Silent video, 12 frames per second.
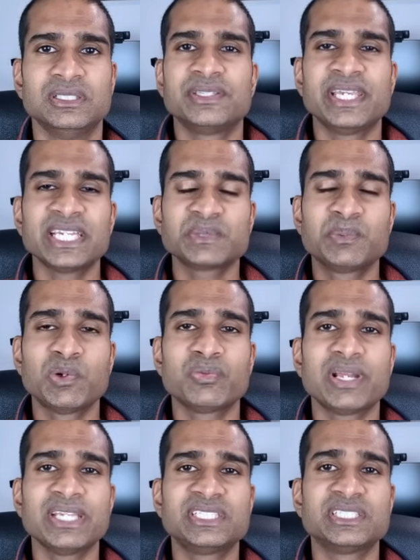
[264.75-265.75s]
The
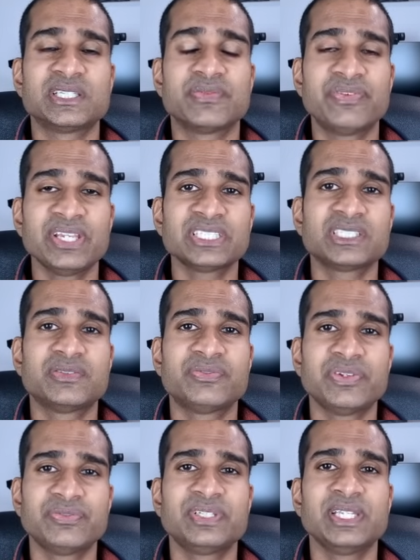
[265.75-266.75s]
export rate is a fixed
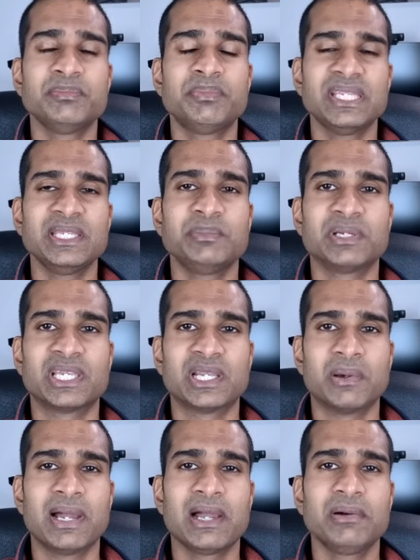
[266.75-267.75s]
15p per
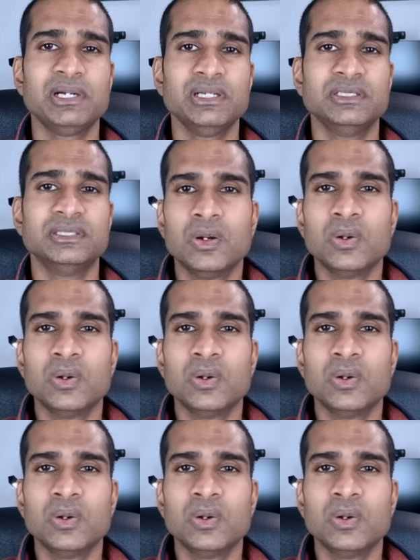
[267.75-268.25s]
kilowatt hour,